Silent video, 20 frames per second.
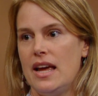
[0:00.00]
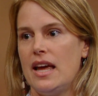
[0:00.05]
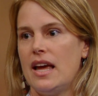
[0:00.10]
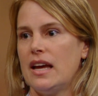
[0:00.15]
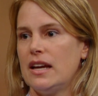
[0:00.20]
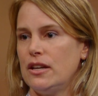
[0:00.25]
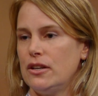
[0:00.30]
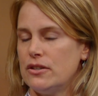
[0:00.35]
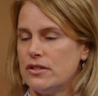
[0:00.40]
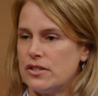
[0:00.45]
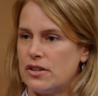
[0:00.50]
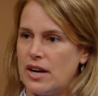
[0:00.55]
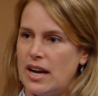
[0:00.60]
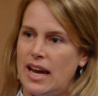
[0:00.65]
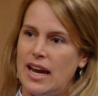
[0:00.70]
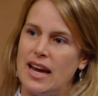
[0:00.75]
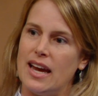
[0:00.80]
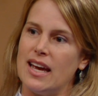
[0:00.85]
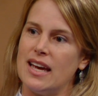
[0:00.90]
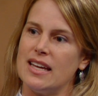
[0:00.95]
and use their
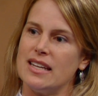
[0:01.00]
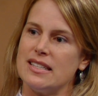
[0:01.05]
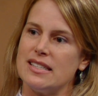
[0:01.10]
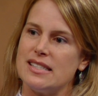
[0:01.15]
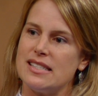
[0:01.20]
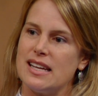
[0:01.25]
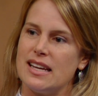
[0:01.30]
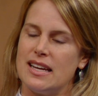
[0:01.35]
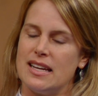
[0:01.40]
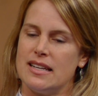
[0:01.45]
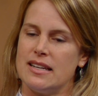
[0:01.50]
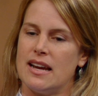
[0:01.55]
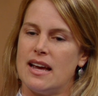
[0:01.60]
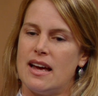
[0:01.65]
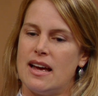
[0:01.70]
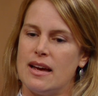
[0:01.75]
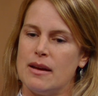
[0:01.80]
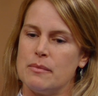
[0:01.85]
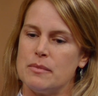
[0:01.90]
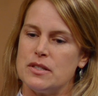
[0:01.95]
hands. And
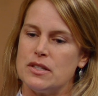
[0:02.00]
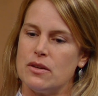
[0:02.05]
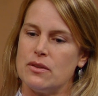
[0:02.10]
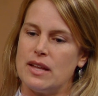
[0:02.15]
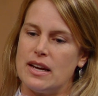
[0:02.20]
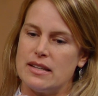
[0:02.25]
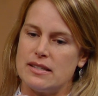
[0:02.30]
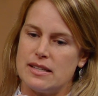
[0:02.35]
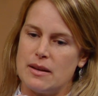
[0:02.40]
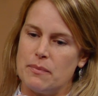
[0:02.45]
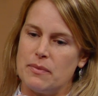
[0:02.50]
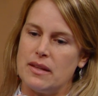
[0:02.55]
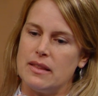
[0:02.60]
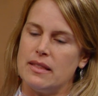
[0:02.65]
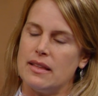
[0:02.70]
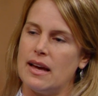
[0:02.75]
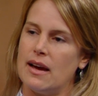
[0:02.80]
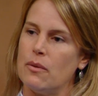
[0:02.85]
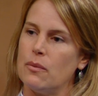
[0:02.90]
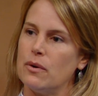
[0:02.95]
um, so, that's something
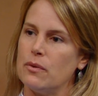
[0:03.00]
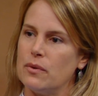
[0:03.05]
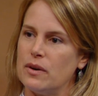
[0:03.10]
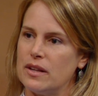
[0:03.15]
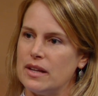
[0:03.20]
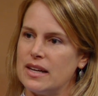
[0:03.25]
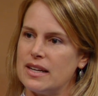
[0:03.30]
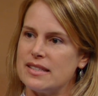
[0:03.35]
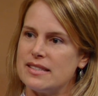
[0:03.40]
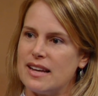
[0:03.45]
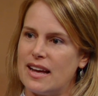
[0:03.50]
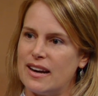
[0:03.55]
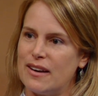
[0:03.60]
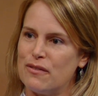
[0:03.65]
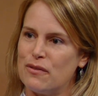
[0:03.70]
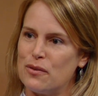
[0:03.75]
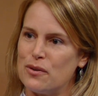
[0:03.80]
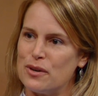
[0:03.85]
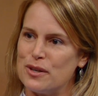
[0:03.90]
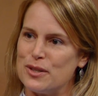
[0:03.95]
that we're really excited
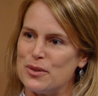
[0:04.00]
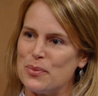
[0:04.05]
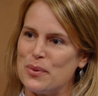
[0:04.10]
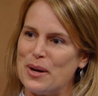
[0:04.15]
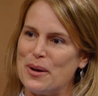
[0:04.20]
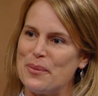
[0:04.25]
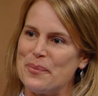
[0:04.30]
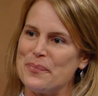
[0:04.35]
for as well. So, it's